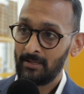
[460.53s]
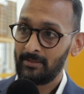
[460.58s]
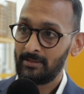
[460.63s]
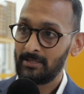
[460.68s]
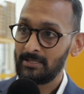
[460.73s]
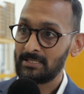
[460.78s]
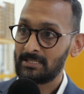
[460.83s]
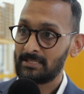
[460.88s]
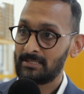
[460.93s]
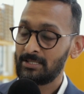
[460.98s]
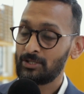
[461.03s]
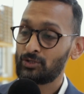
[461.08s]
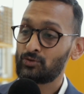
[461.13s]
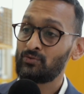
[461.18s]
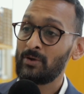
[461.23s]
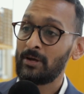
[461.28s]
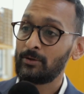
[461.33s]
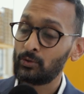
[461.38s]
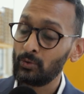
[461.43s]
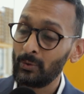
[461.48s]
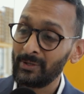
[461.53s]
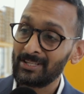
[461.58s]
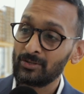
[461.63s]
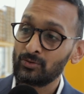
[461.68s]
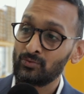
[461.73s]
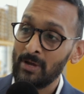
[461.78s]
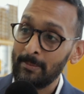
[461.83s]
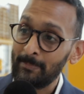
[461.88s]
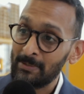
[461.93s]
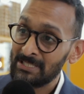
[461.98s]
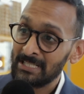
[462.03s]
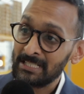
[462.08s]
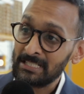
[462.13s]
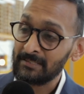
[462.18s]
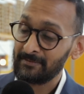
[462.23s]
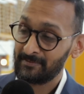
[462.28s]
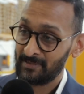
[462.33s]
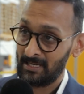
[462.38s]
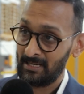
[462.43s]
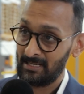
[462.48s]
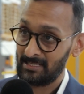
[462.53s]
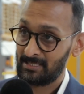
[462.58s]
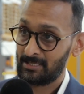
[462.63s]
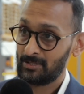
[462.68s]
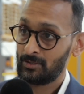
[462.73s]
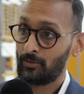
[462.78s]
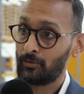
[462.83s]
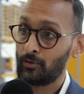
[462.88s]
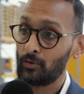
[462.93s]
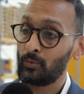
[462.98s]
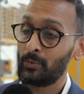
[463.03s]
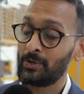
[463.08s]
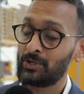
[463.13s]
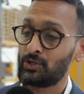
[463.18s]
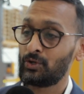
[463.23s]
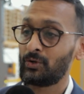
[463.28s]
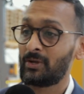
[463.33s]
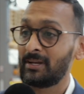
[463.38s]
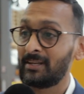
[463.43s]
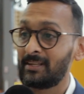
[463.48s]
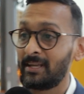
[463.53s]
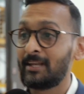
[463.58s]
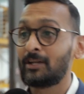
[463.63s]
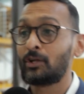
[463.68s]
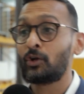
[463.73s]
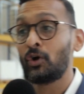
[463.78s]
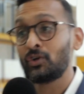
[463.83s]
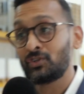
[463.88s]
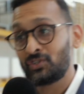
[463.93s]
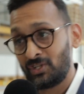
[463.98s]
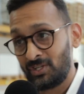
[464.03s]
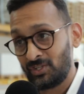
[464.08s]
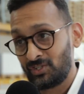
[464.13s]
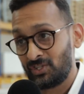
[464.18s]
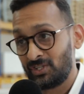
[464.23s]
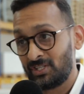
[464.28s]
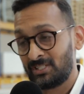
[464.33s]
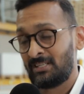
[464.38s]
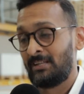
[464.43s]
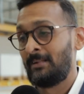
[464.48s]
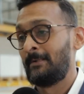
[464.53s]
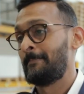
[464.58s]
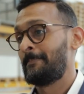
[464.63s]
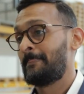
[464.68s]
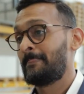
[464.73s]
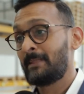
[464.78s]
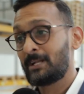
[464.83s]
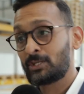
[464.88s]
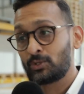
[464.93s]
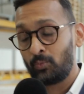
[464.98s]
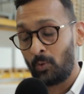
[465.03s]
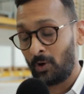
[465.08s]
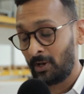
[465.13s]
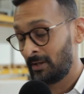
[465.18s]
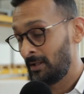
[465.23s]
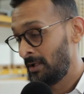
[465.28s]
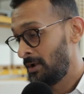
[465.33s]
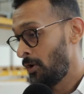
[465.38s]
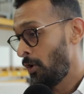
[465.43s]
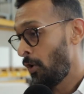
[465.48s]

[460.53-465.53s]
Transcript: this, this doing this repetitive task through which you can gain cost synergies. That's one.